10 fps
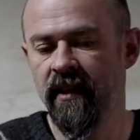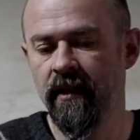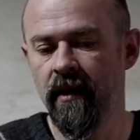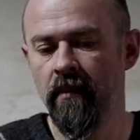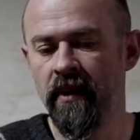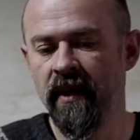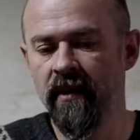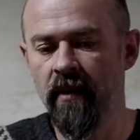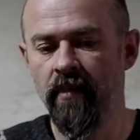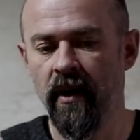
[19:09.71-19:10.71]
it a bit
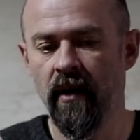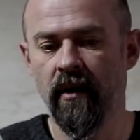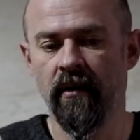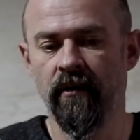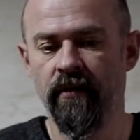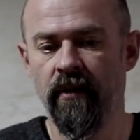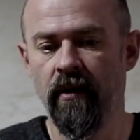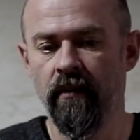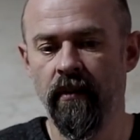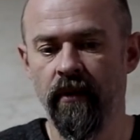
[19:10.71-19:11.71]
apart
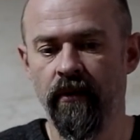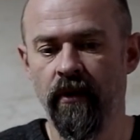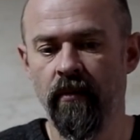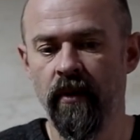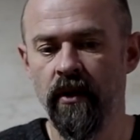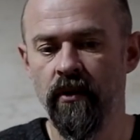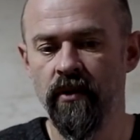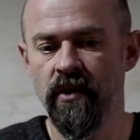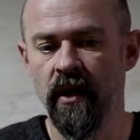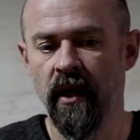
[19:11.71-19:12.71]
from
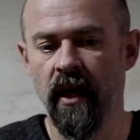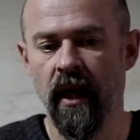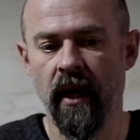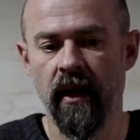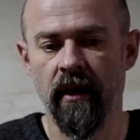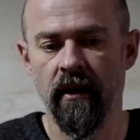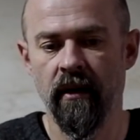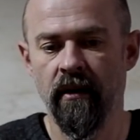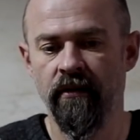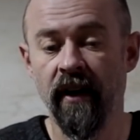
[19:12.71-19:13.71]
using a
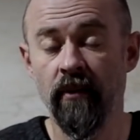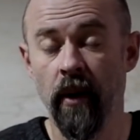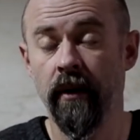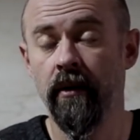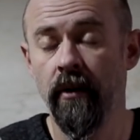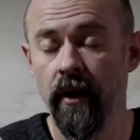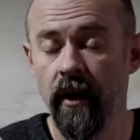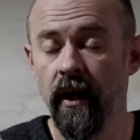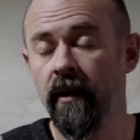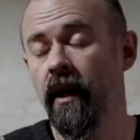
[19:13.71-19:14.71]
flat wire coil
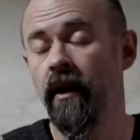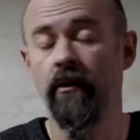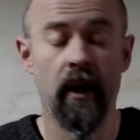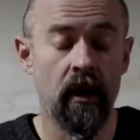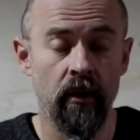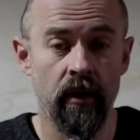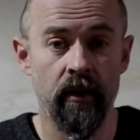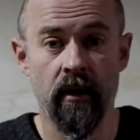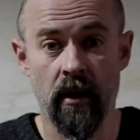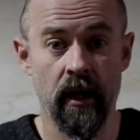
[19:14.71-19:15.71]
in a
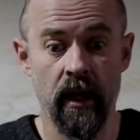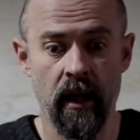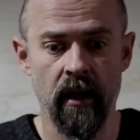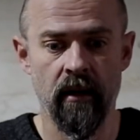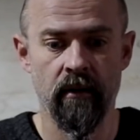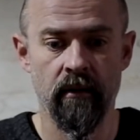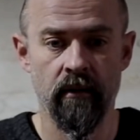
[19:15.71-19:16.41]
regular RDA,